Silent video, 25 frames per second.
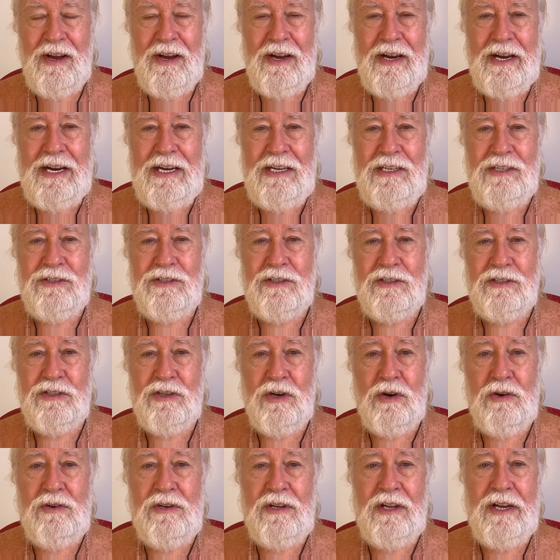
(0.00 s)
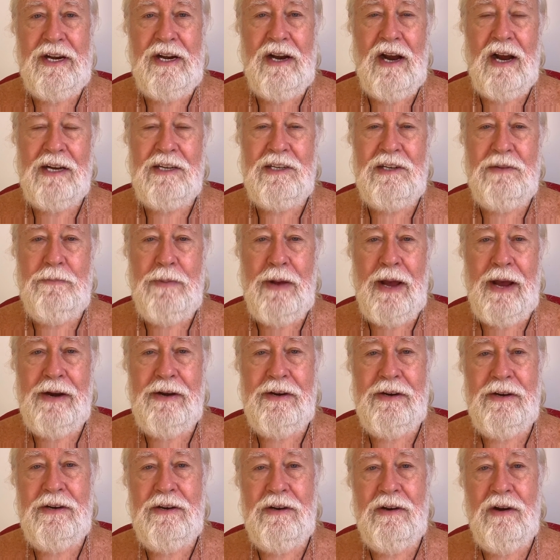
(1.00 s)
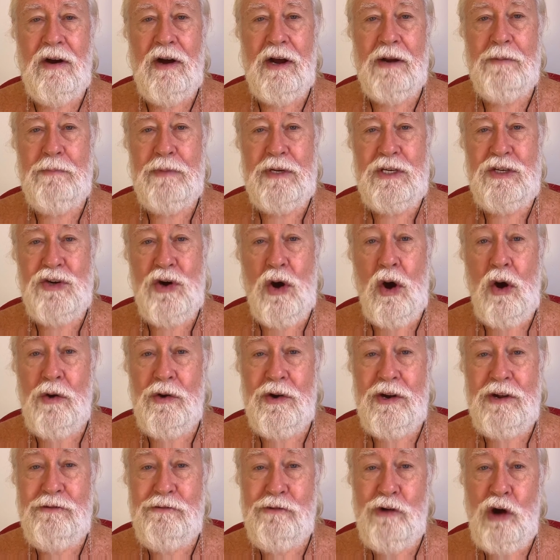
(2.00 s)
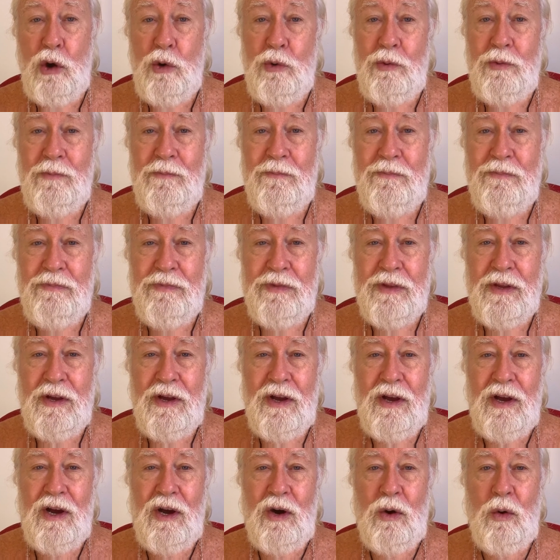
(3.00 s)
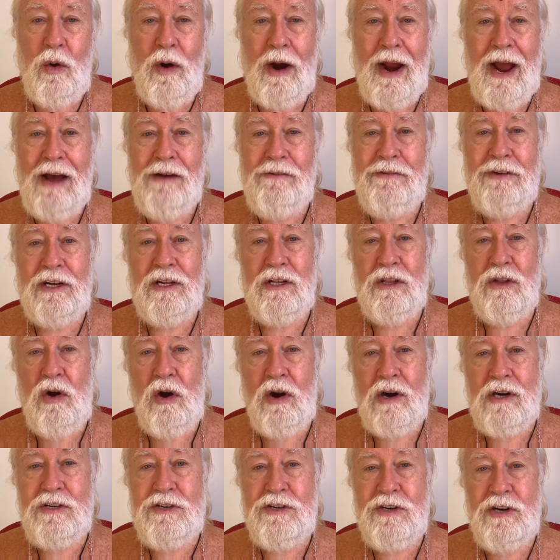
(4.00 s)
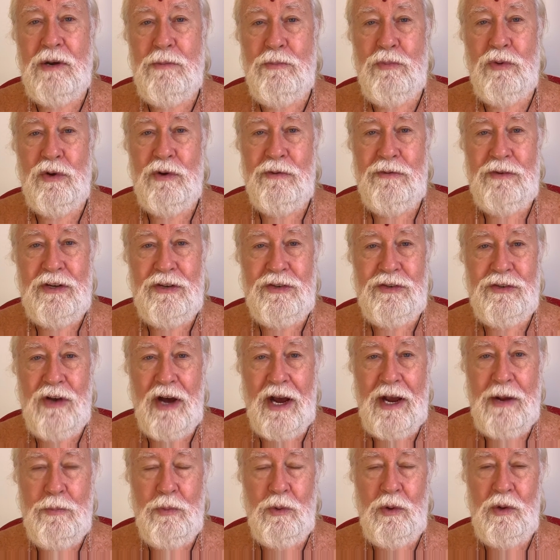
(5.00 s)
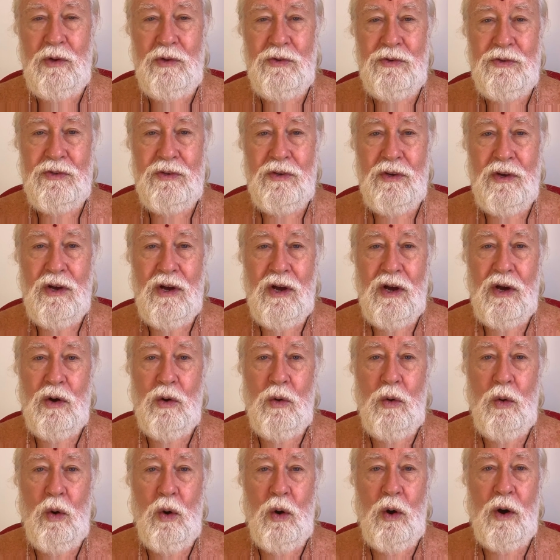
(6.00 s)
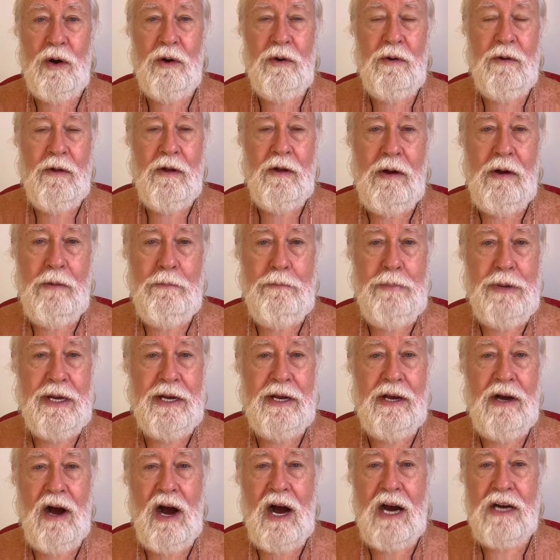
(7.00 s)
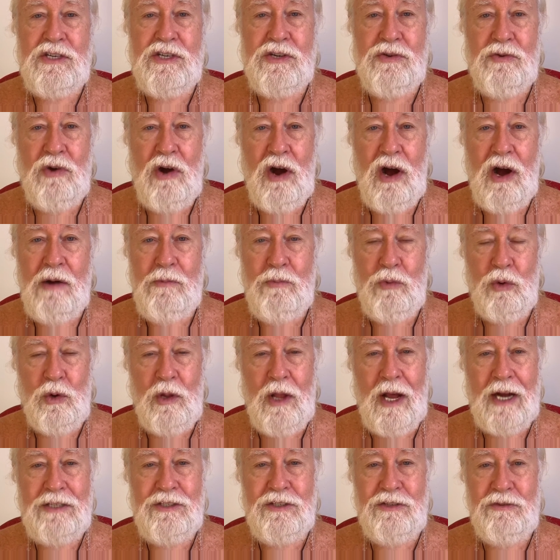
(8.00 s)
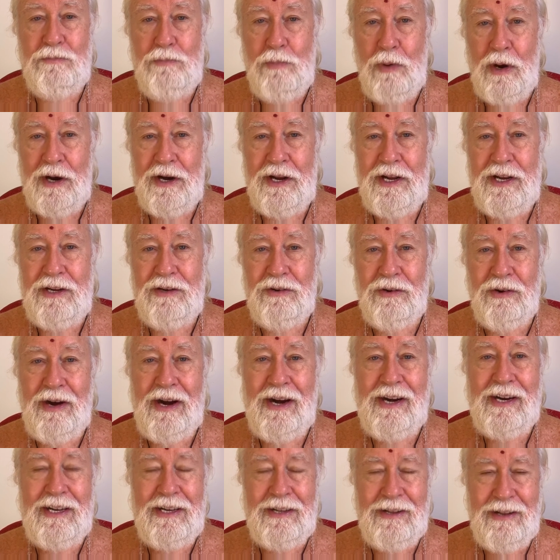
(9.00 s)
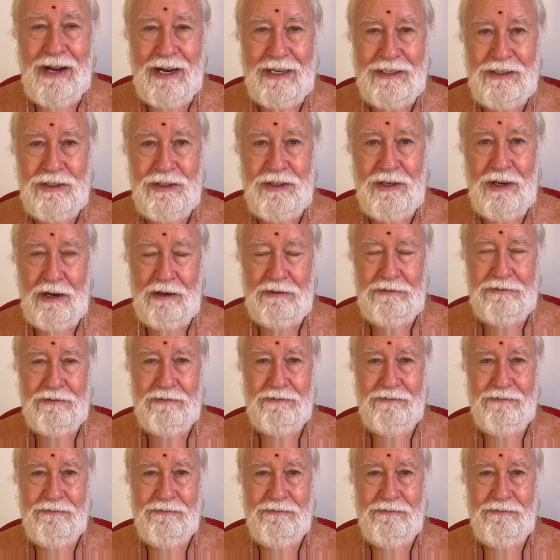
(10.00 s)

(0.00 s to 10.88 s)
He's certainly not dependent on majority vote or having a large number of disciples or big ashram or lots of money or any of that stuff.